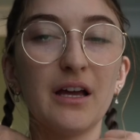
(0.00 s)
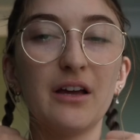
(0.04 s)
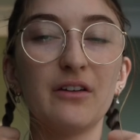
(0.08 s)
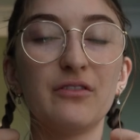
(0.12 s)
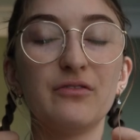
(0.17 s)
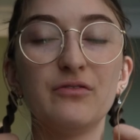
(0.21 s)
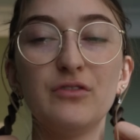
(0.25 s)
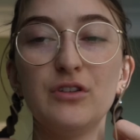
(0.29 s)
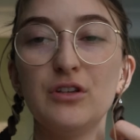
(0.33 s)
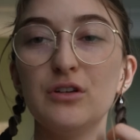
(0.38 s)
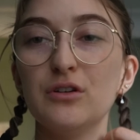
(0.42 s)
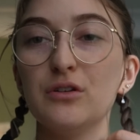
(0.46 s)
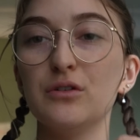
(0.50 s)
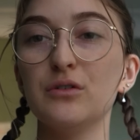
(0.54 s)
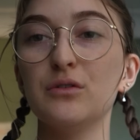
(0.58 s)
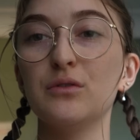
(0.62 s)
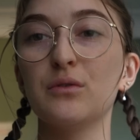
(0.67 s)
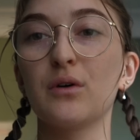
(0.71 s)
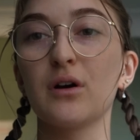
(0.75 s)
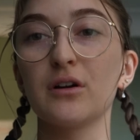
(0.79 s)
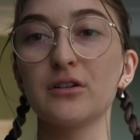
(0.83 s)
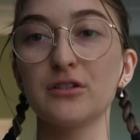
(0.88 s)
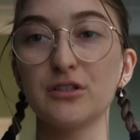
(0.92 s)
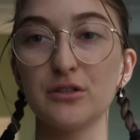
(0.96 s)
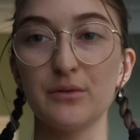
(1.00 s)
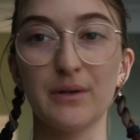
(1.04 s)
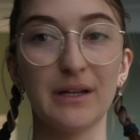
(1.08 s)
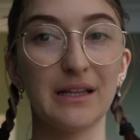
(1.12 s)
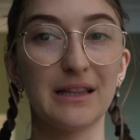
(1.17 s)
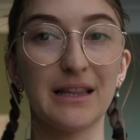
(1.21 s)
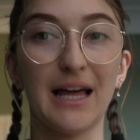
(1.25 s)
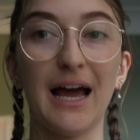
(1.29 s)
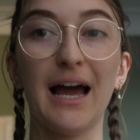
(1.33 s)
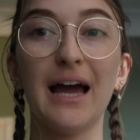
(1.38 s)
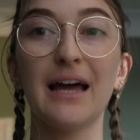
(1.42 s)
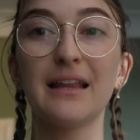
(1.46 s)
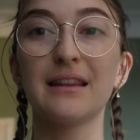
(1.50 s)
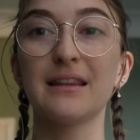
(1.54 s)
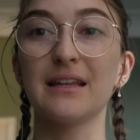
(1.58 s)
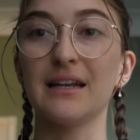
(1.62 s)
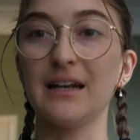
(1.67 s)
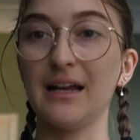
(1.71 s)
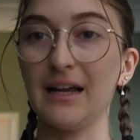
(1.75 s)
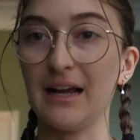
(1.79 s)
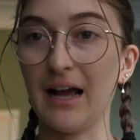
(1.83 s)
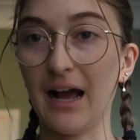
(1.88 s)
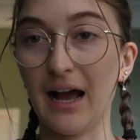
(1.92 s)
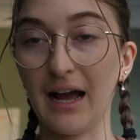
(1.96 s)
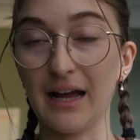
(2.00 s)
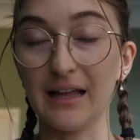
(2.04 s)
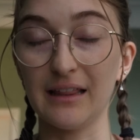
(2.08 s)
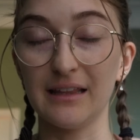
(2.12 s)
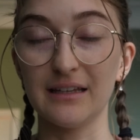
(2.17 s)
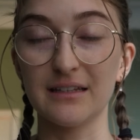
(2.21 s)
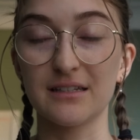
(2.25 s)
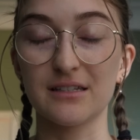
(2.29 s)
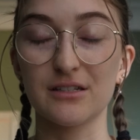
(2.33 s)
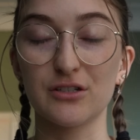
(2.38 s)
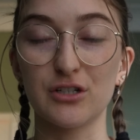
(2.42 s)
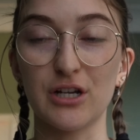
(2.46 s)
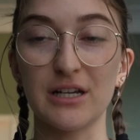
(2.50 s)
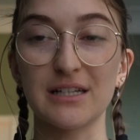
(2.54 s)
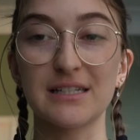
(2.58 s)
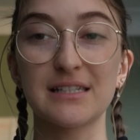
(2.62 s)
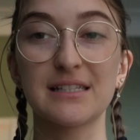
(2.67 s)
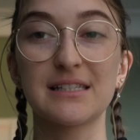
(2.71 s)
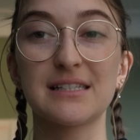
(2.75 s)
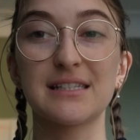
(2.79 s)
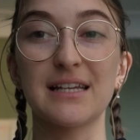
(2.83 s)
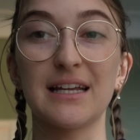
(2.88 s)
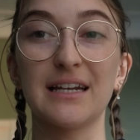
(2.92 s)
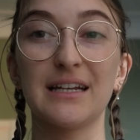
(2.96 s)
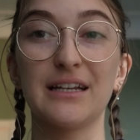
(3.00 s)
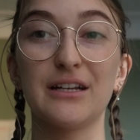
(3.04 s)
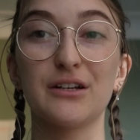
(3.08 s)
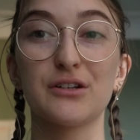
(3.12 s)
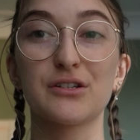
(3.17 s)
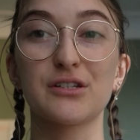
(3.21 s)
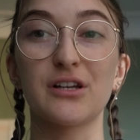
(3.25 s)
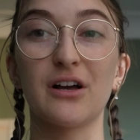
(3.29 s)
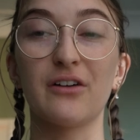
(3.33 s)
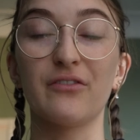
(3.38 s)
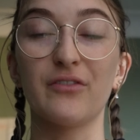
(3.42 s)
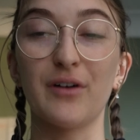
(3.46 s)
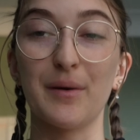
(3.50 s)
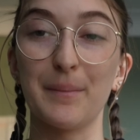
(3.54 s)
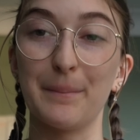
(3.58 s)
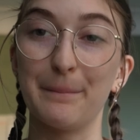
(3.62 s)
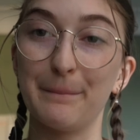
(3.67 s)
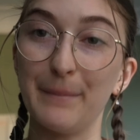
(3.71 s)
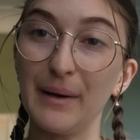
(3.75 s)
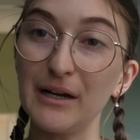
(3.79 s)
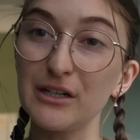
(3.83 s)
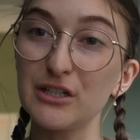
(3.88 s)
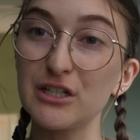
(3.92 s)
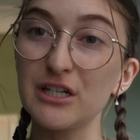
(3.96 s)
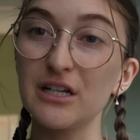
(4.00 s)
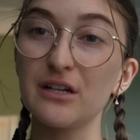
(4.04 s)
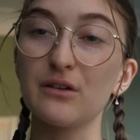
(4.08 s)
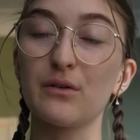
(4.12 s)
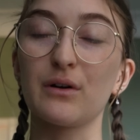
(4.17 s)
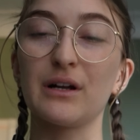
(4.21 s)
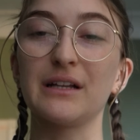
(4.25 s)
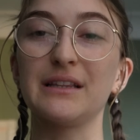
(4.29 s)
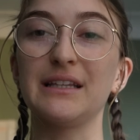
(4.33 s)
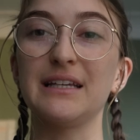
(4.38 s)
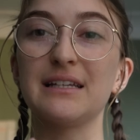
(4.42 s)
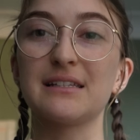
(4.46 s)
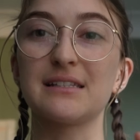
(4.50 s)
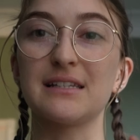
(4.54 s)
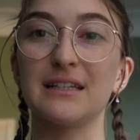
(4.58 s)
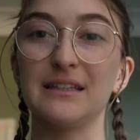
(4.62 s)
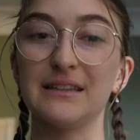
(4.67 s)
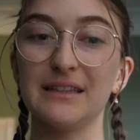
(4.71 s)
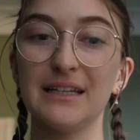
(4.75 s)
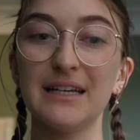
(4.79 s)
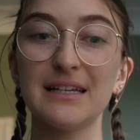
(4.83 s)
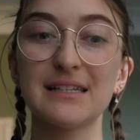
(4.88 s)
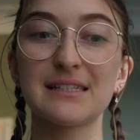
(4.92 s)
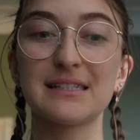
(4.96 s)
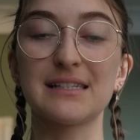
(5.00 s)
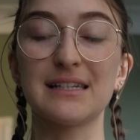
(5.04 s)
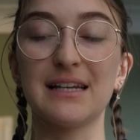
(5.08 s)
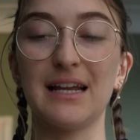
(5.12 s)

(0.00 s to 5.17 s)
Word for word: If you are doing that, then I highly suggest setting yourself a budget or at least a list,